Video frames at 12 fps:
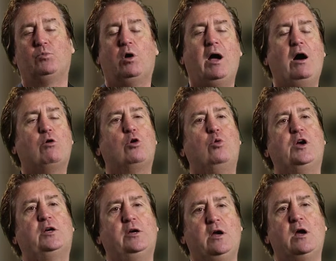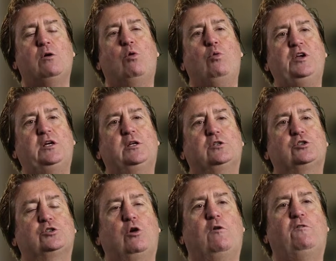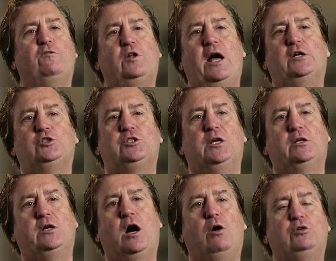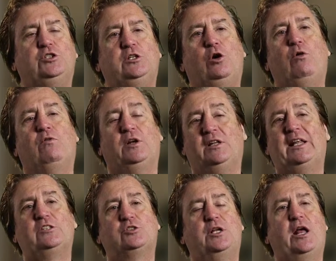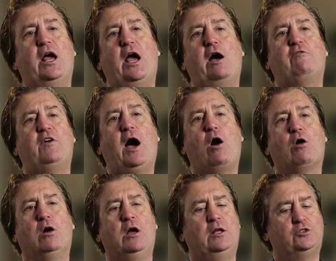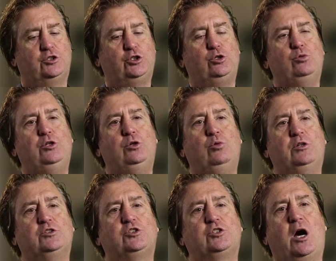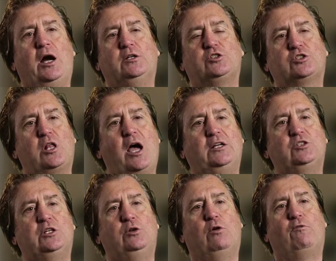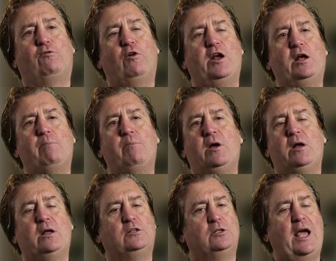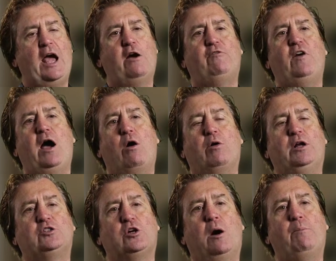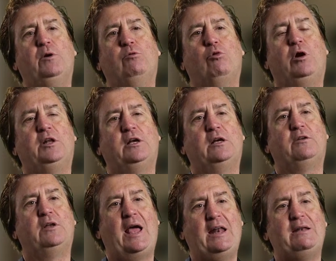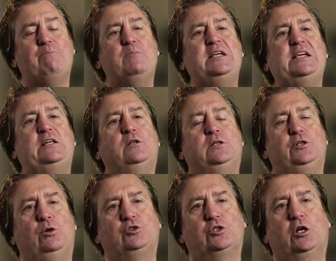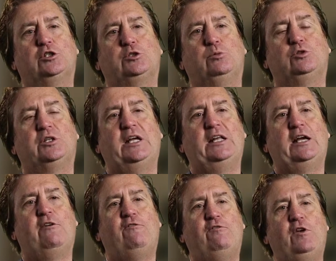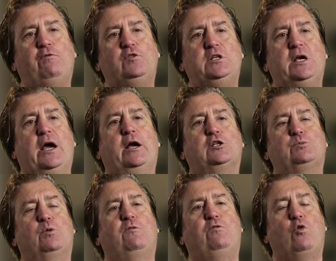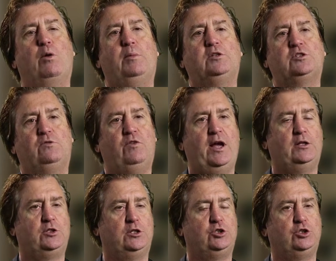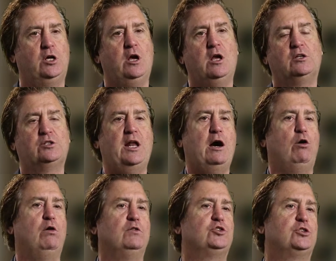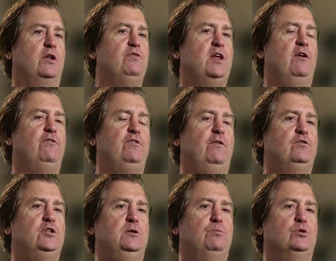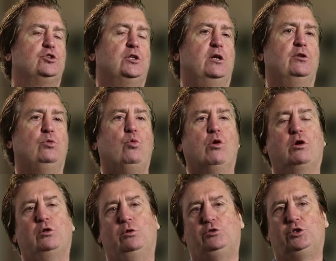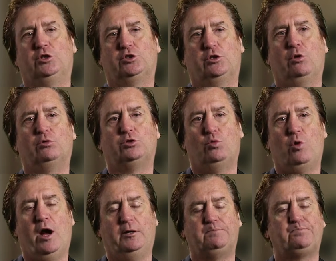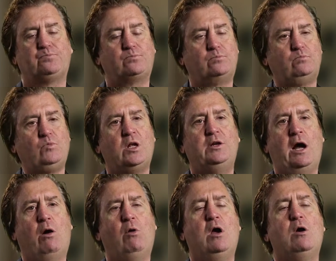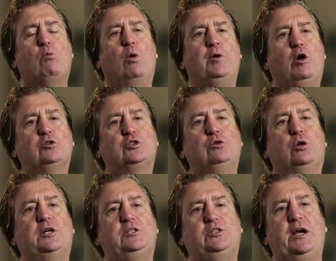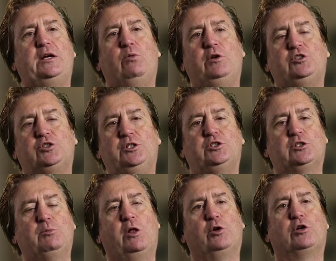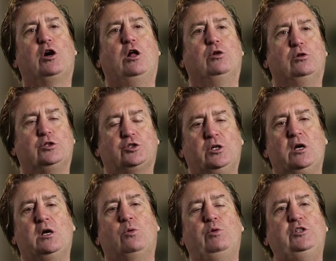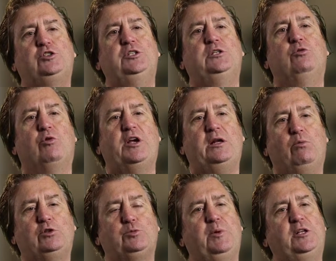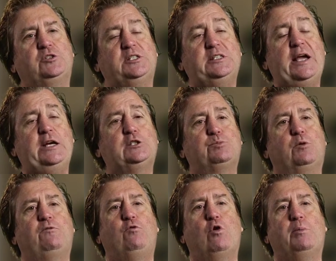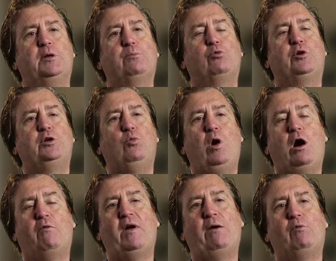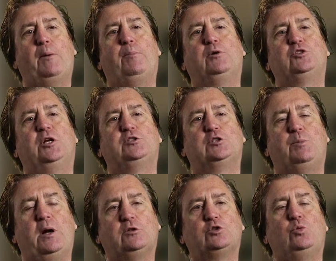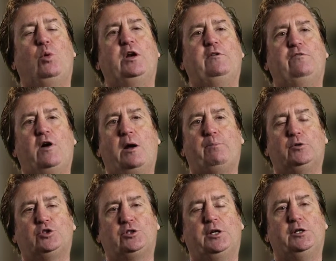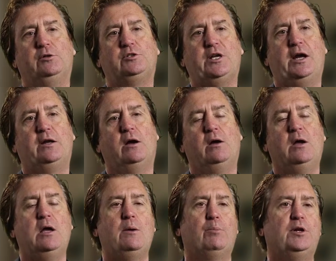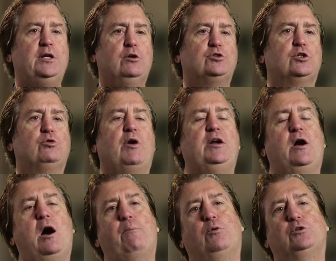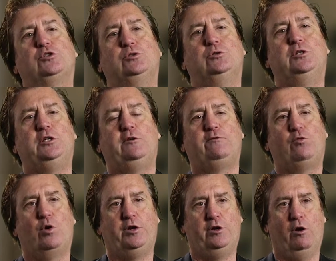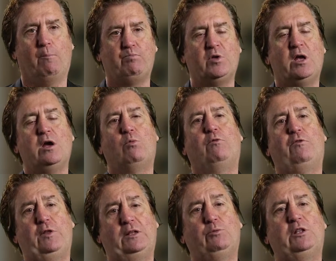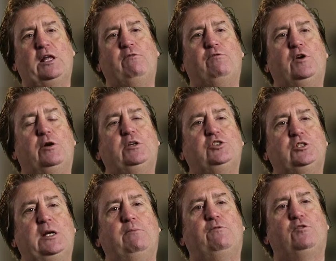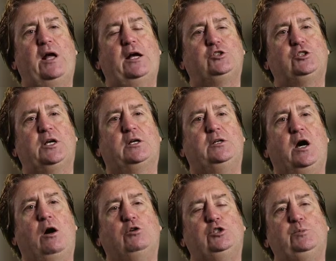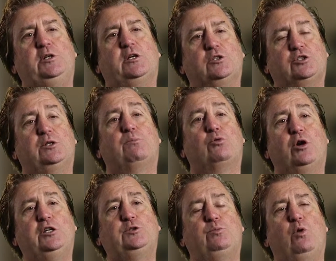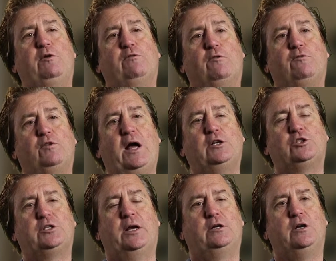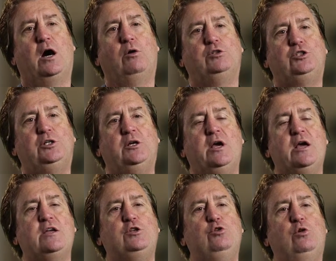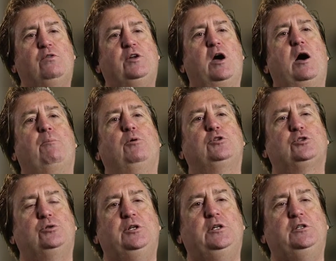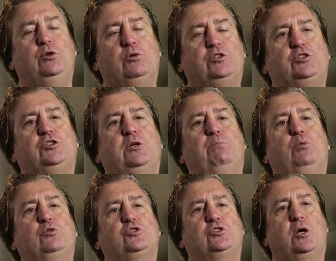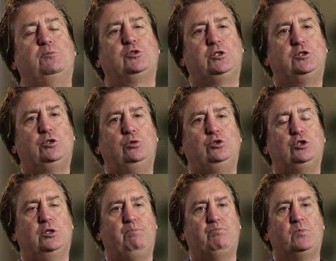Well, how quick? Well, we can install flash technology in less than a half hour. It's 2U inside, slides into a frame, half hour, it's up and running, and immediately those customers are getting a 50x performance advantage. So now all of a sudden that 15% of their workload just goes away. Now, when we also look at data, we see some other colors. We see green, which means the data is performing pretty well, and that represents about 25% of your data. But here's a great opportunity for you. With that very same flash technology, because of the price point for flash technology, you have an opportunity to do a simple substitution.